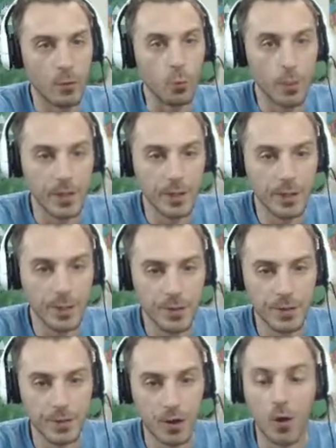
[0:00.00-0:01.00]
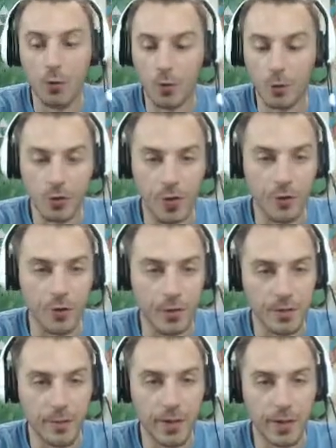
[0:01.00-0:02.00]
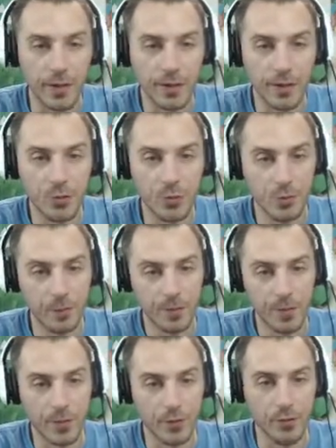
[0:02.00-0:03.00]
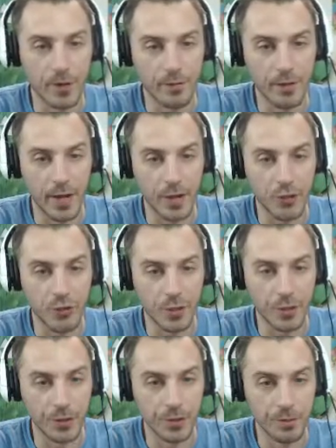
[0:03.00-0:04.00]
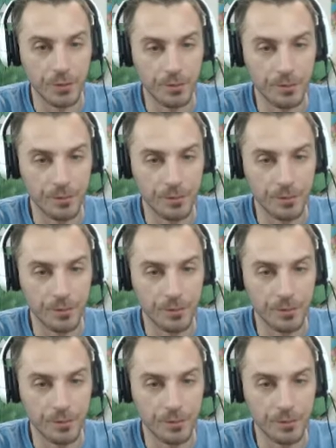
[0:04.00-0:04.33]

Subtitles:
The weakness? Oh, no trainer cards in my hand. That's cool. I survived an extra turn.